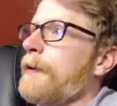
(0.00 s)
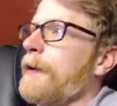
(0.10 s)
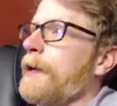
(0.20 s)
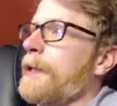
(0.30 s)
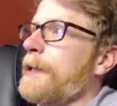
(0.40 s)

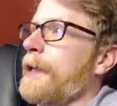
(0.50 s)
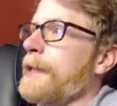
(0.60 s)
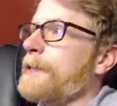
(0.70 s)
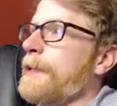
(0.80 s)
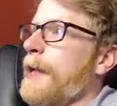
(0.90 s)
I need to
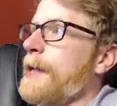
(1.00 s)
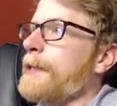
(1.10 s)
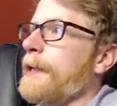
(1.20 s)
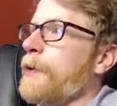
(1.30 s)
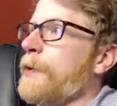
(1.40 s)
get to the end.
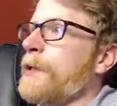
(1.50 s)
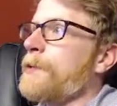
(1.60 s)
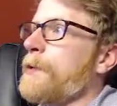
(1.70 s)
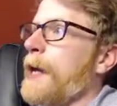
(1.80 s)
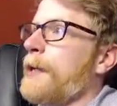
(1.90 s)
I don't want to
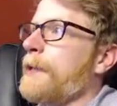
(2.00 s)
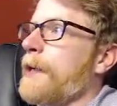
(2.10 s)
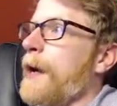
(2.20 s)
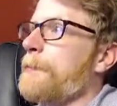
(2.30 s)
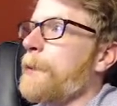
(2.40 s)
do that
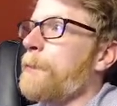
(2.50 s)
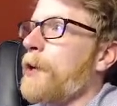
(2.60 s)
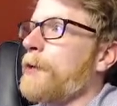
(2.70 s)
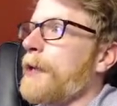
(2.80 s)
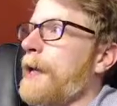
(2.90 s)
helicopter
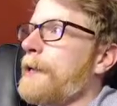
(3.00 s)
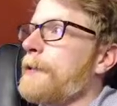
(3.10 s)
part again.